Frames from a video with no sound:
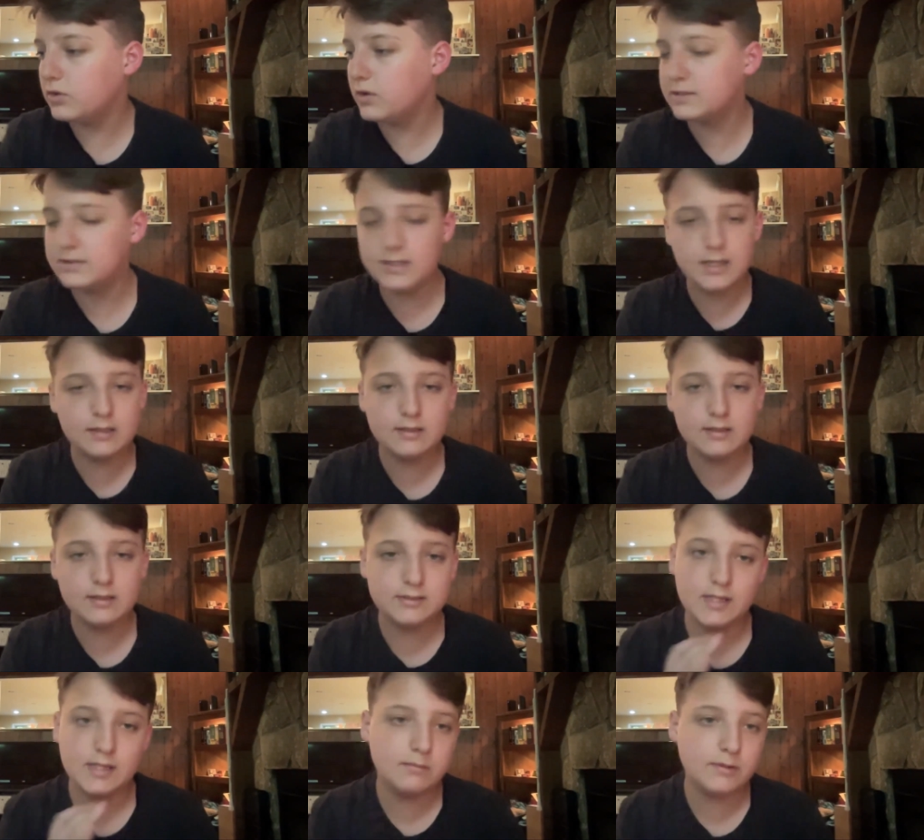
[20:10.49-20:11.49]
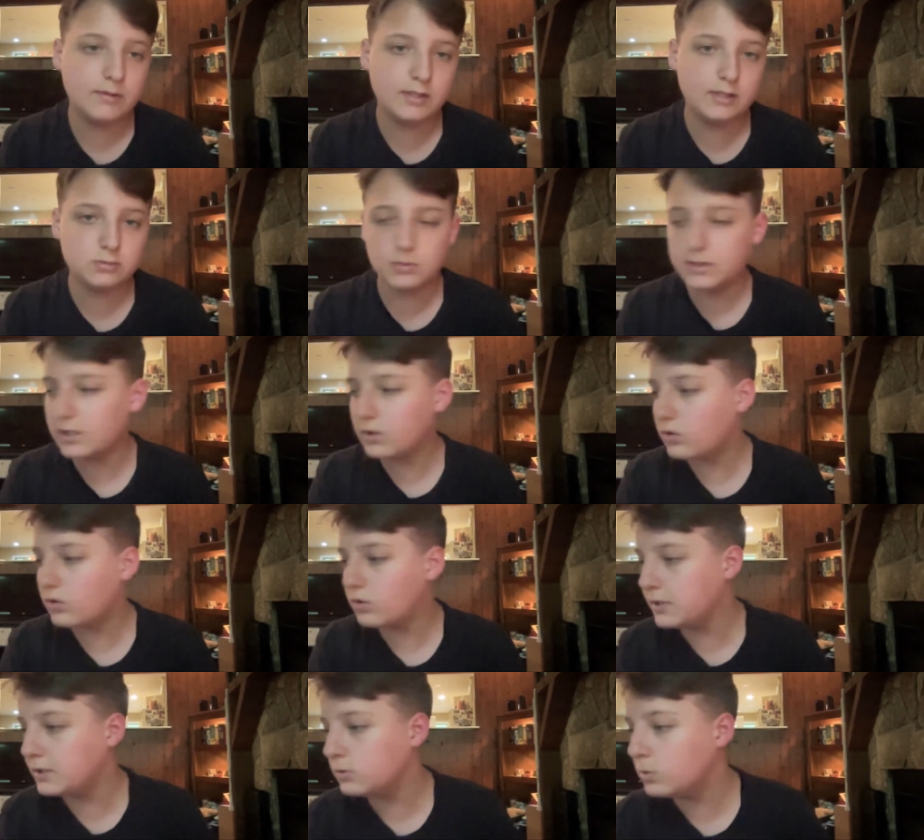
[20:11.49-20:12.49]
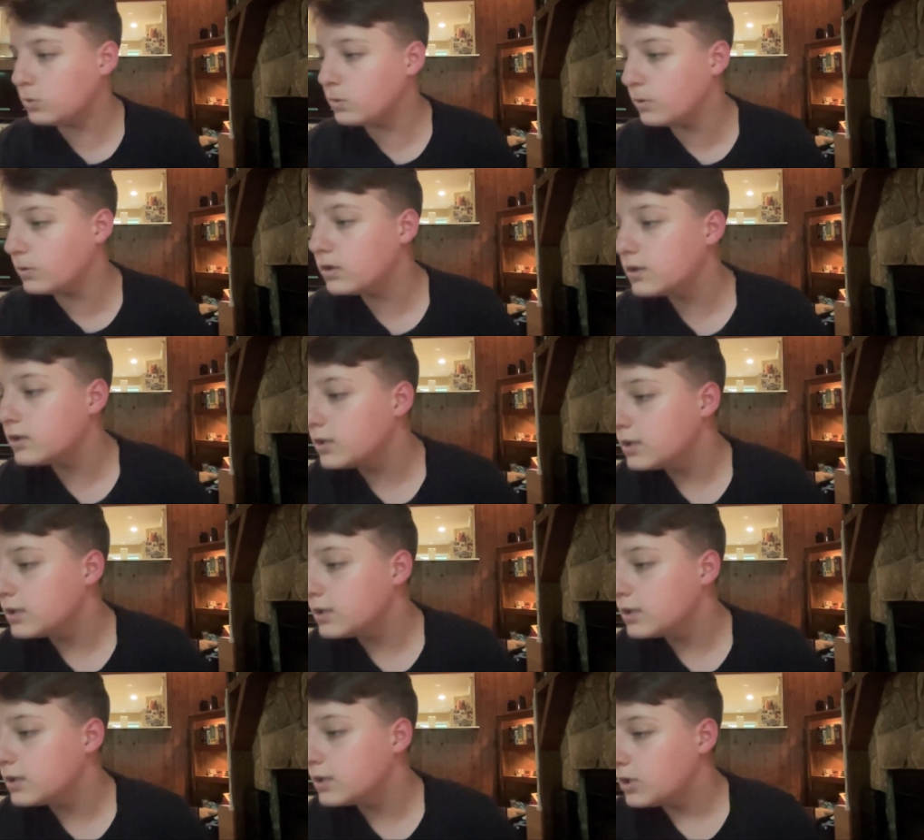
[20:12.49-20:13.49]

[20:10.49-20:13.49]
not seeing these same things, but they remain loyal.